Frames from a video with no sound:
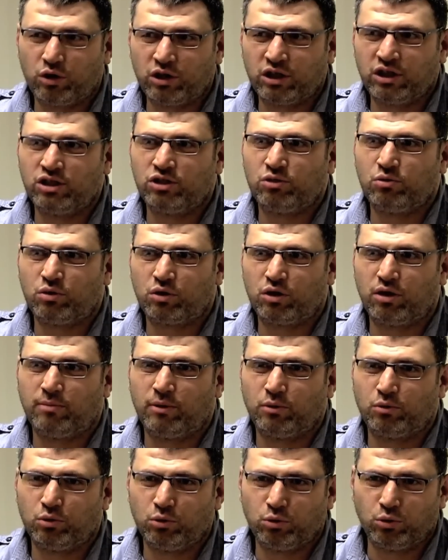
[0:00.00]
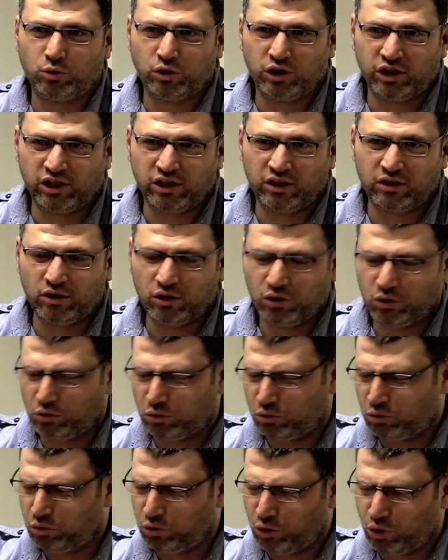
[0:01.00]
Turkish, work about 2
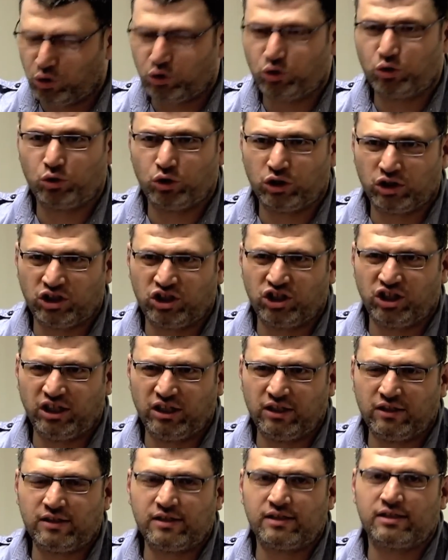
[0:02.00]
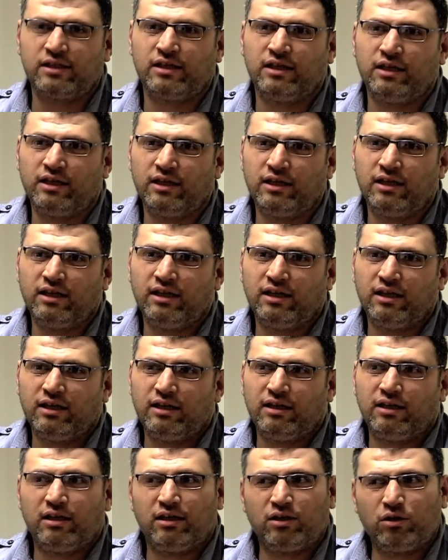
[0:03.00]
or 3 years,
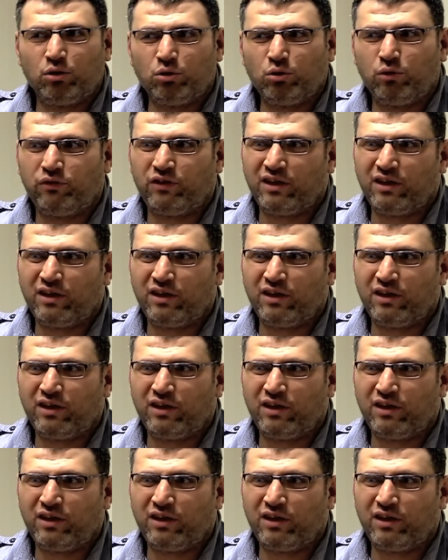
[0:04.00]
and go to